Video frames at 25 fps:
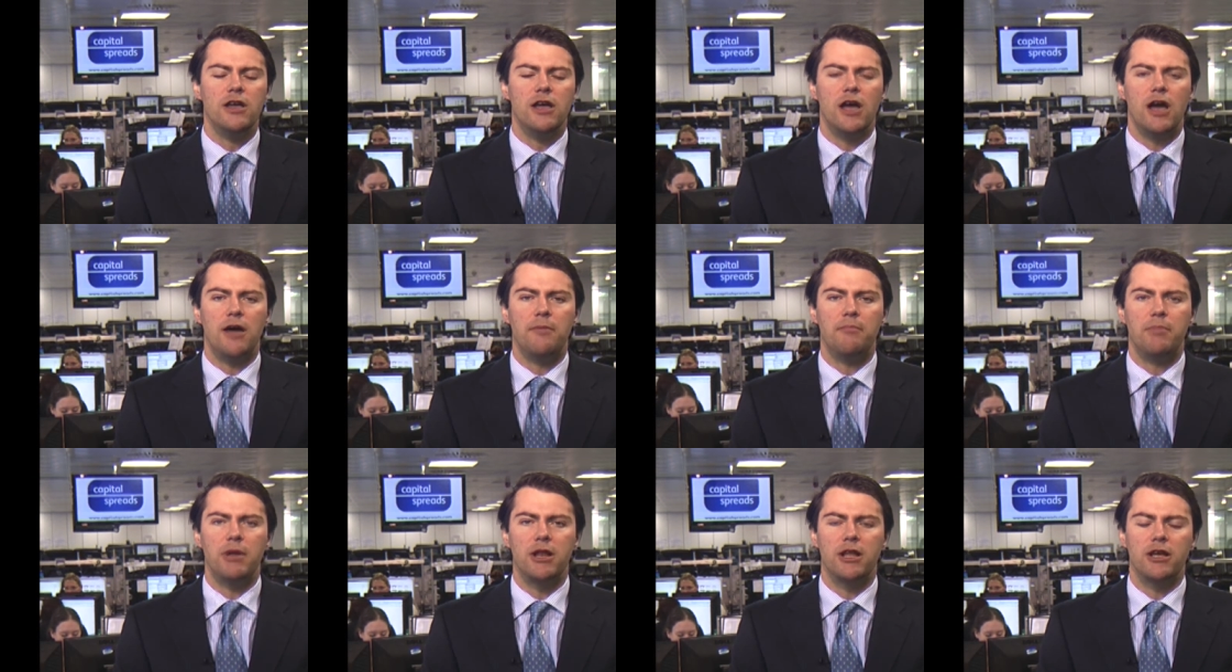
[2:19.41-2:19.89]

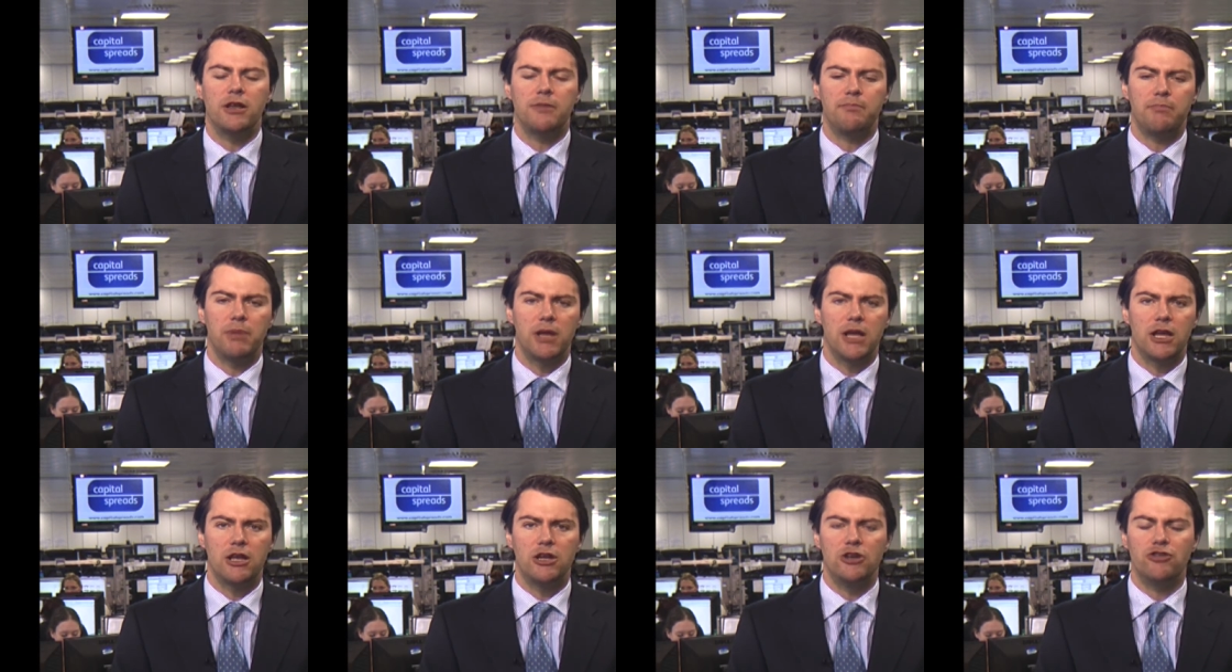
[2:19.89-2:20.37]
and been a
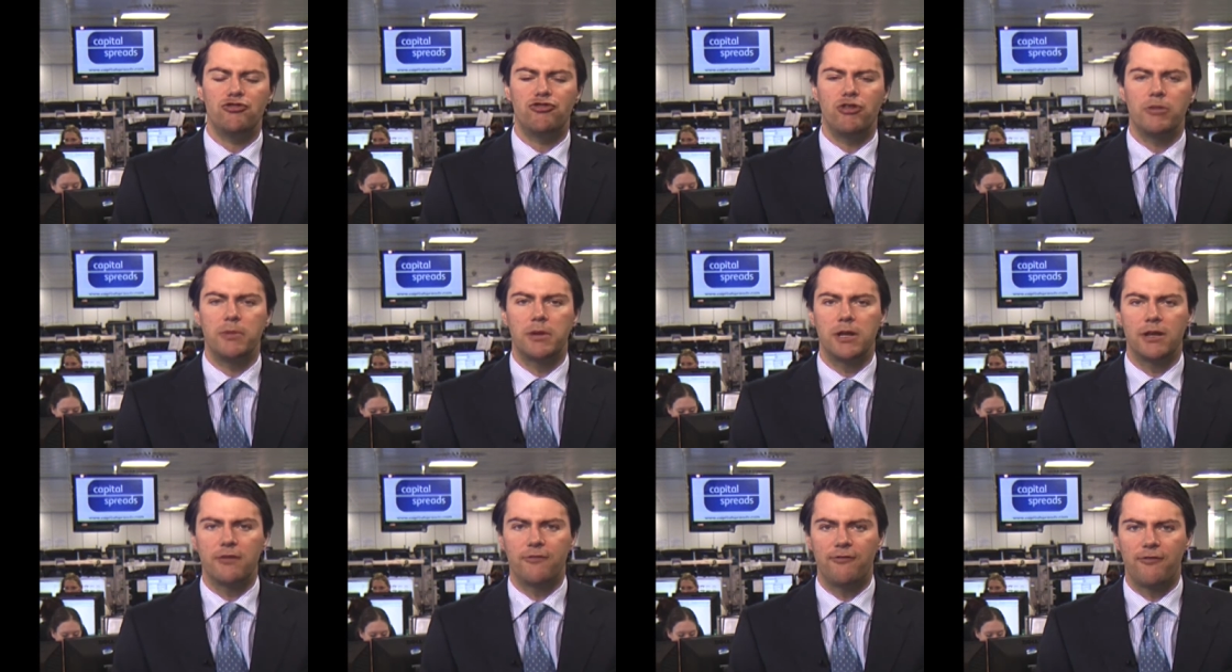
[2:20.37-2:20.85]
big
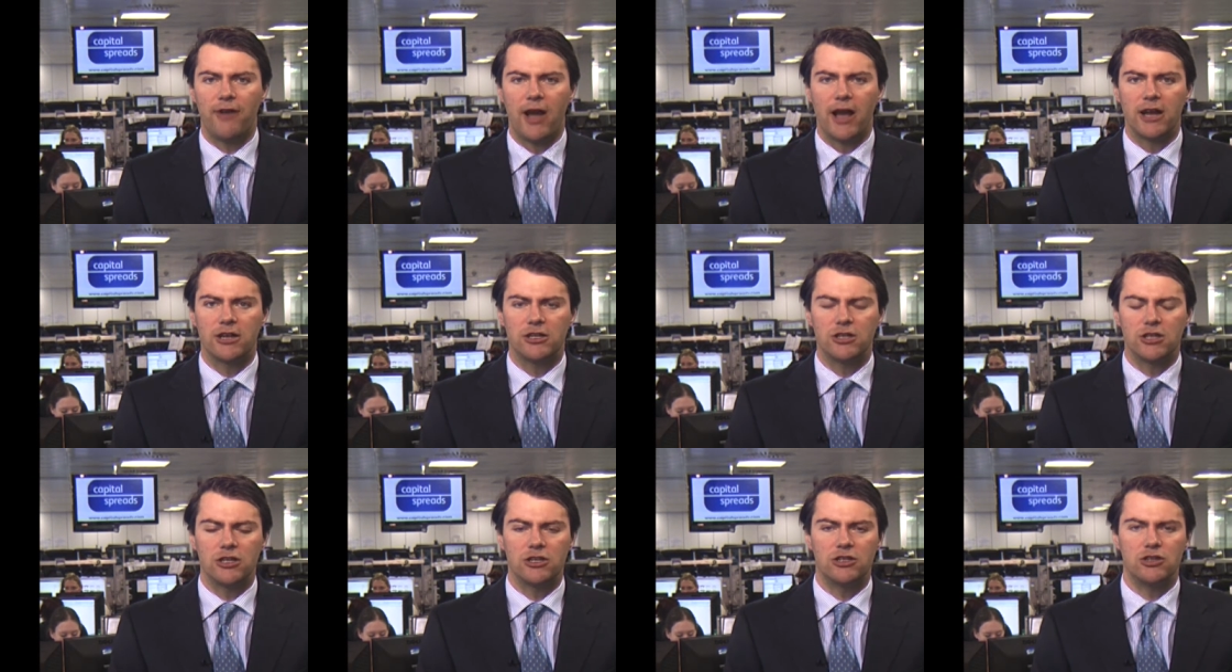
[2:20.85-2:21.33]
contributing
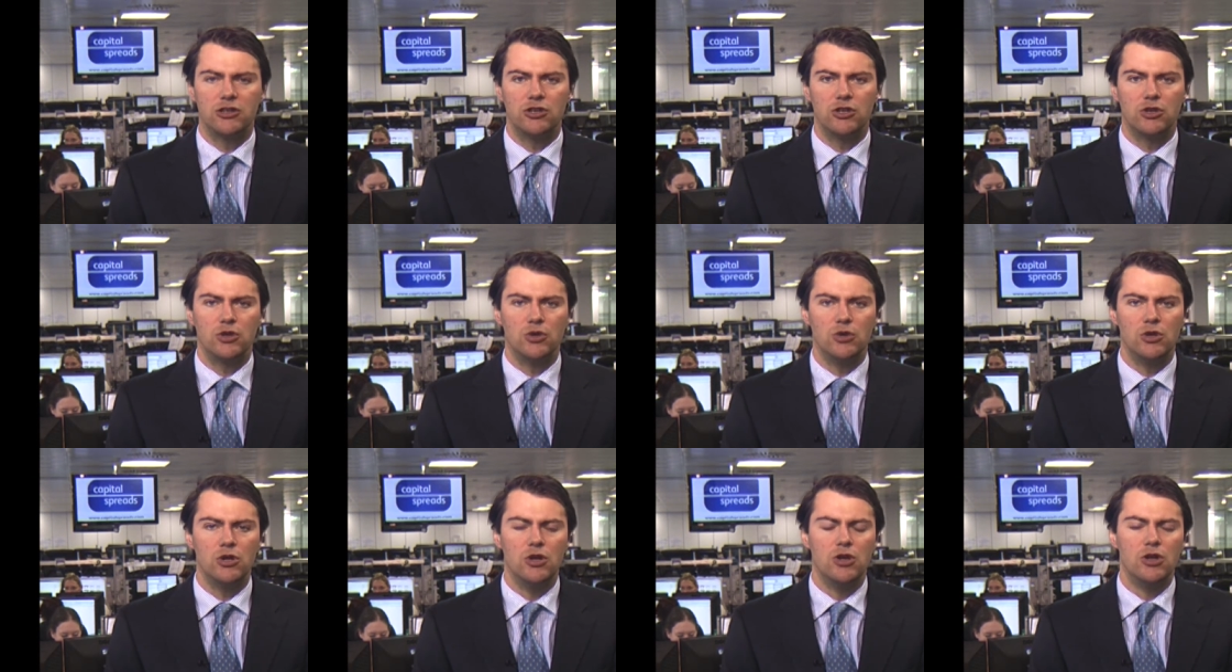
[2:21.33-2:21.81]
factor
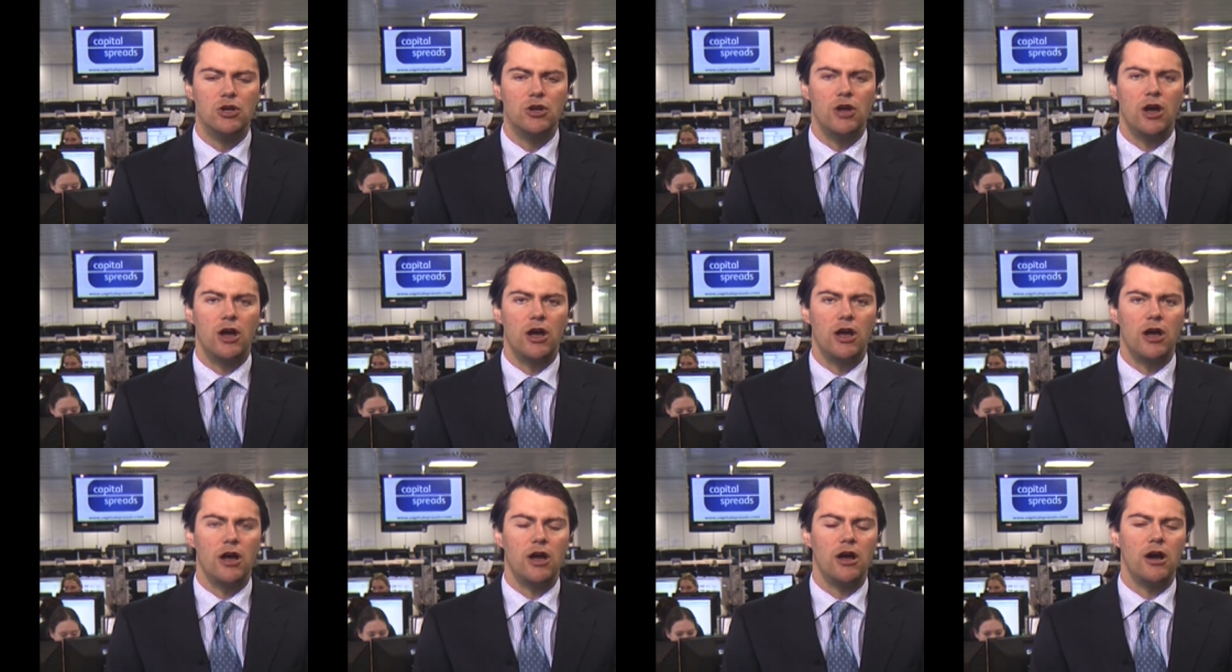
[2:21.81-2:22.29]
to
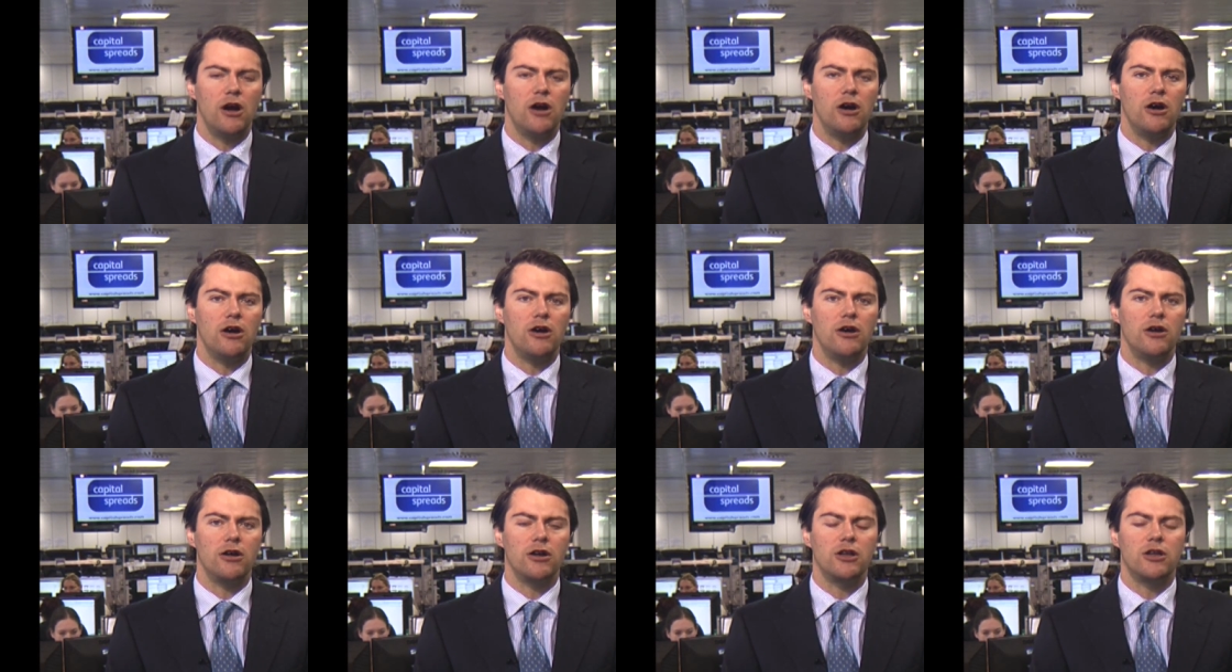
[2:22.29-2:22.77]

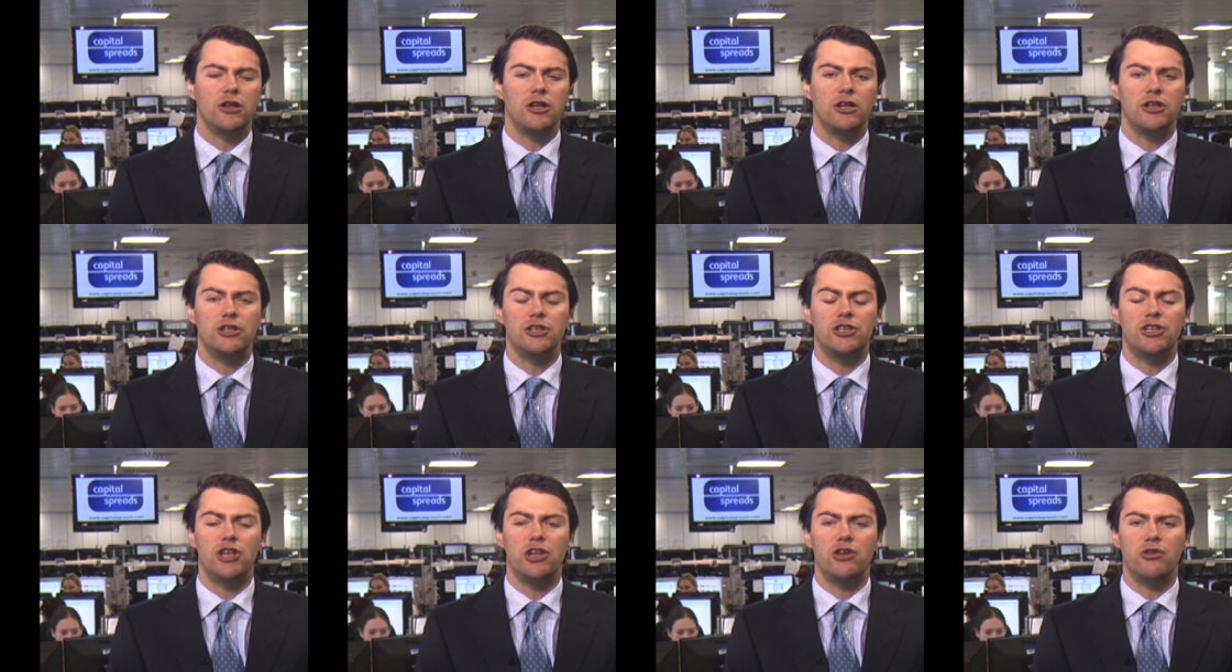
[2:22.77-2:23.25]
our
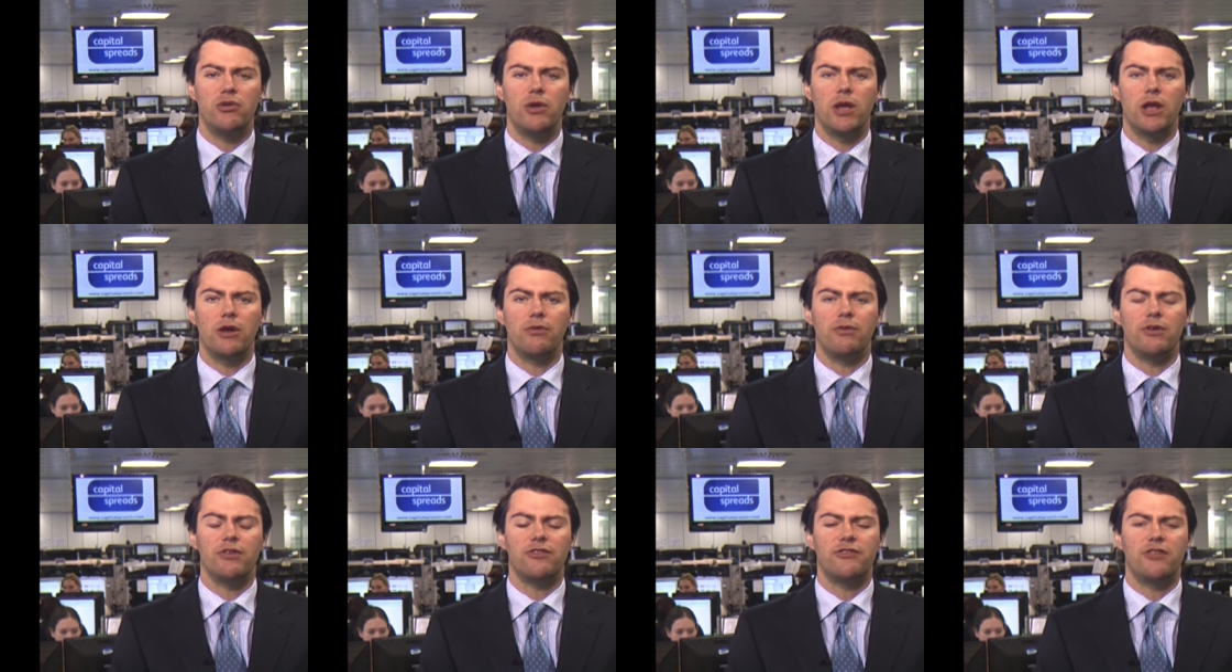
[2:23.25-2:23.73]

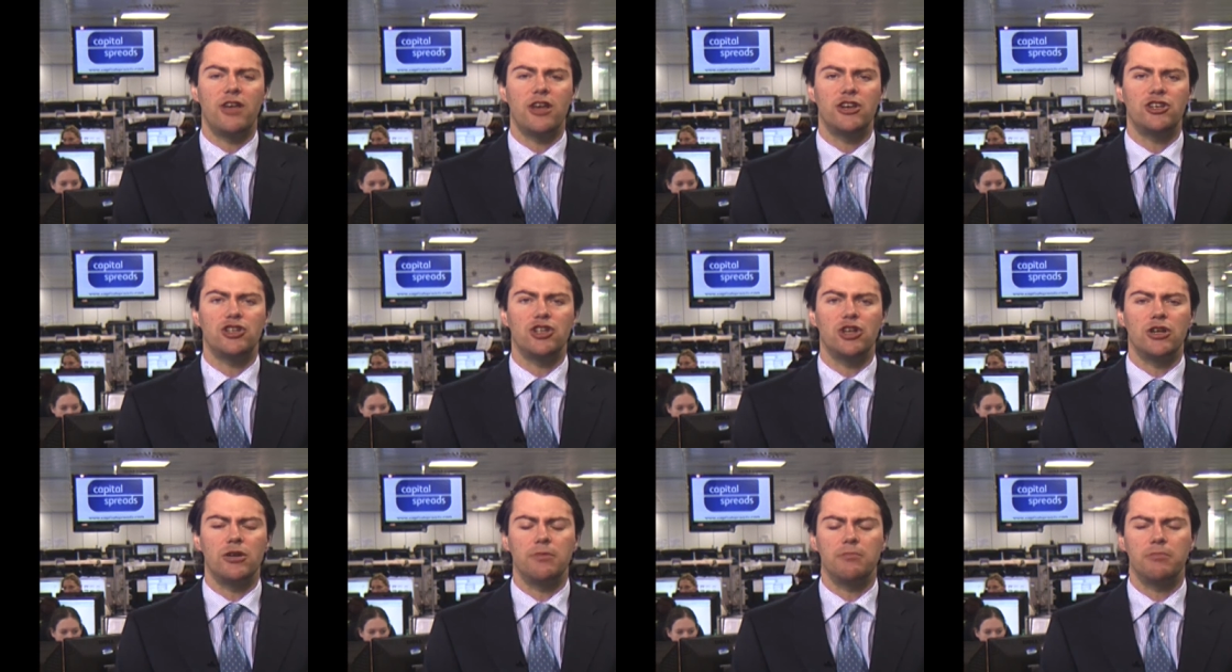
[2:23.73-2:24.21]
continuing
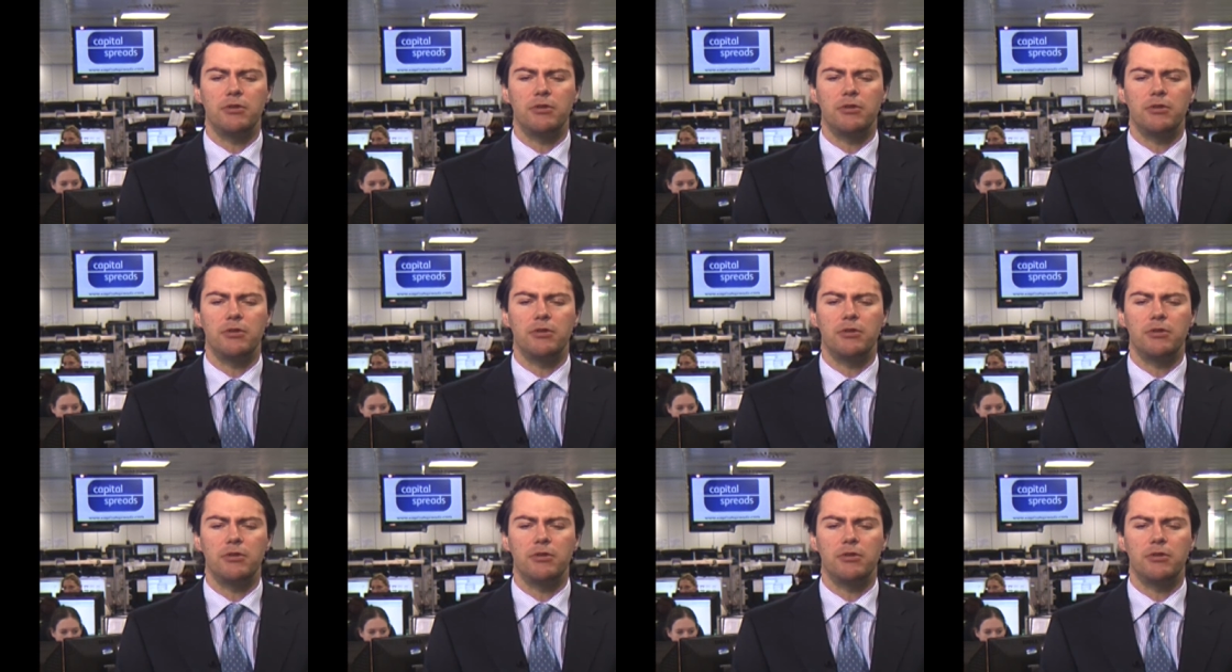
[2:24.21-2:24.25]
recession.